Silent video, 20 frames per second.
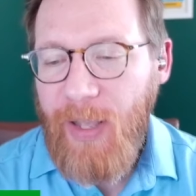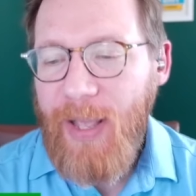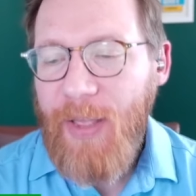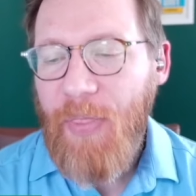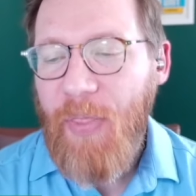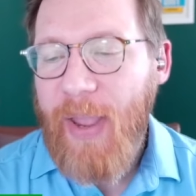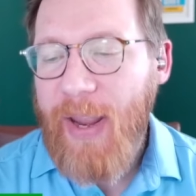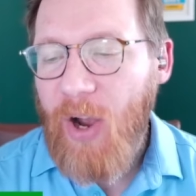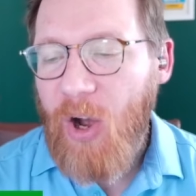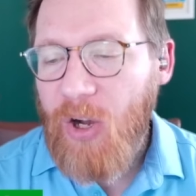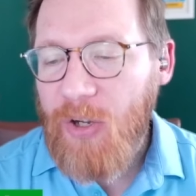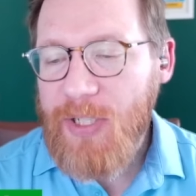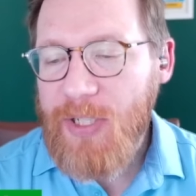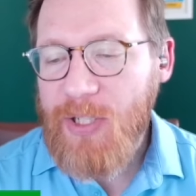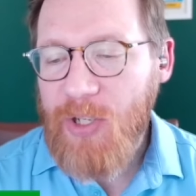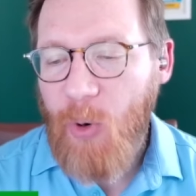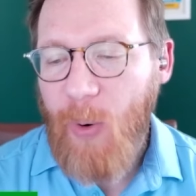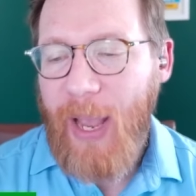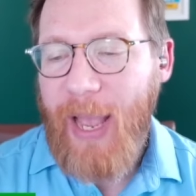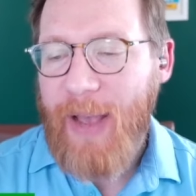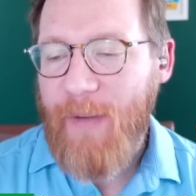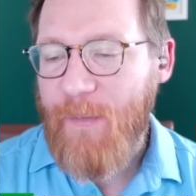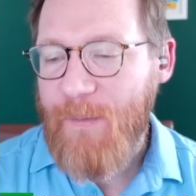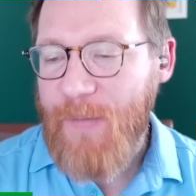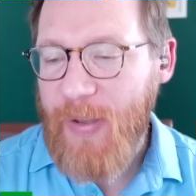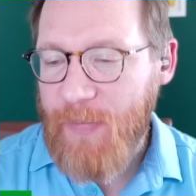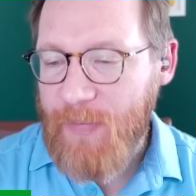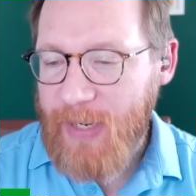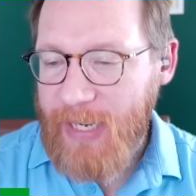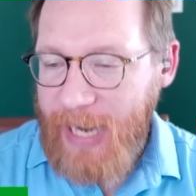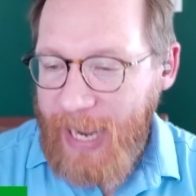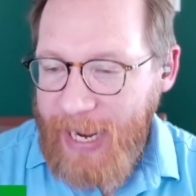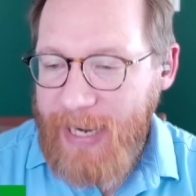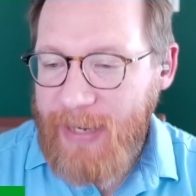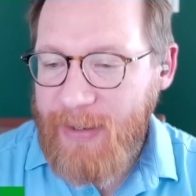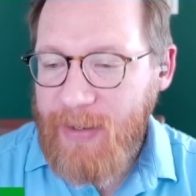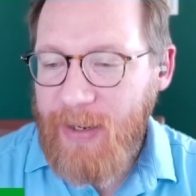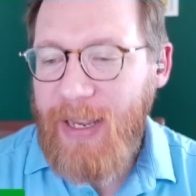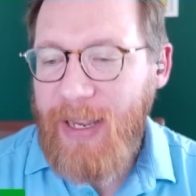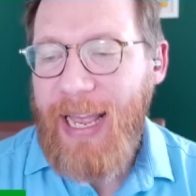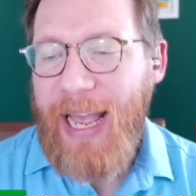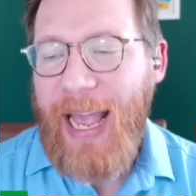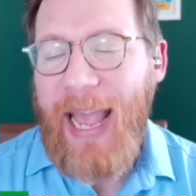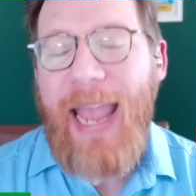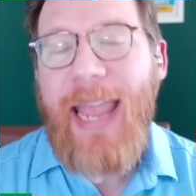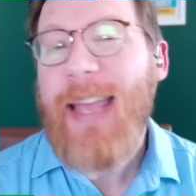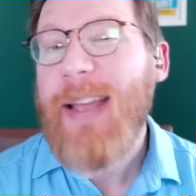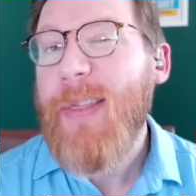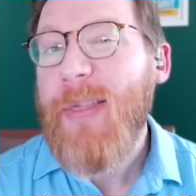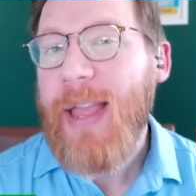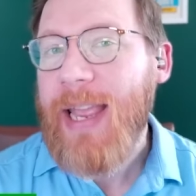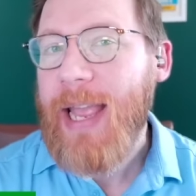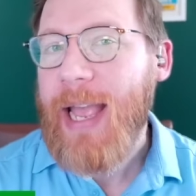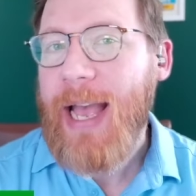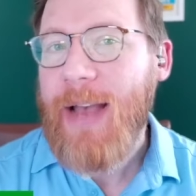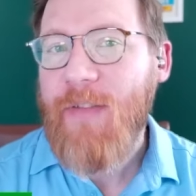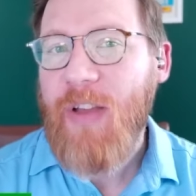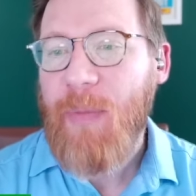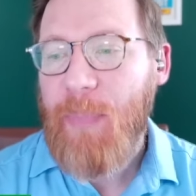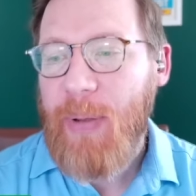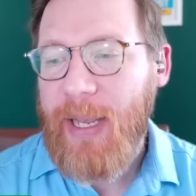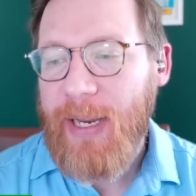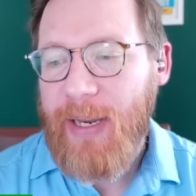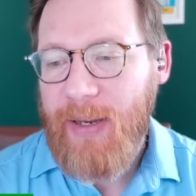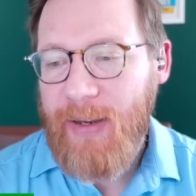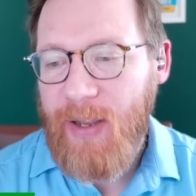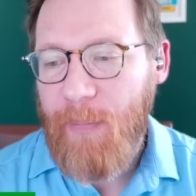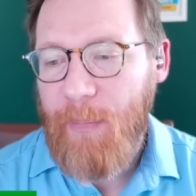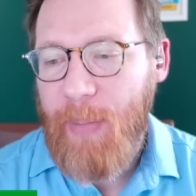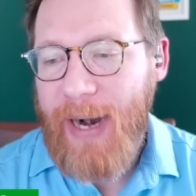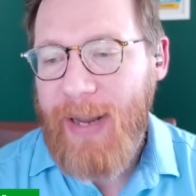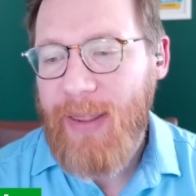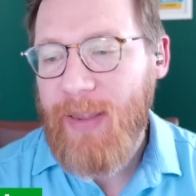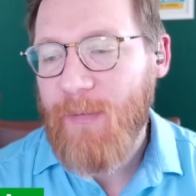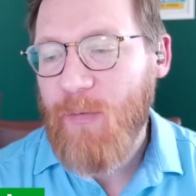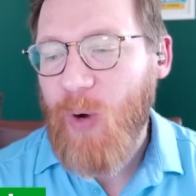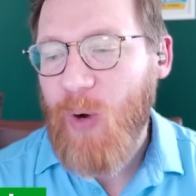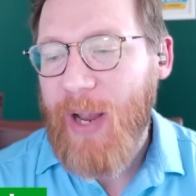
They also have 58, and they have a pick in competitive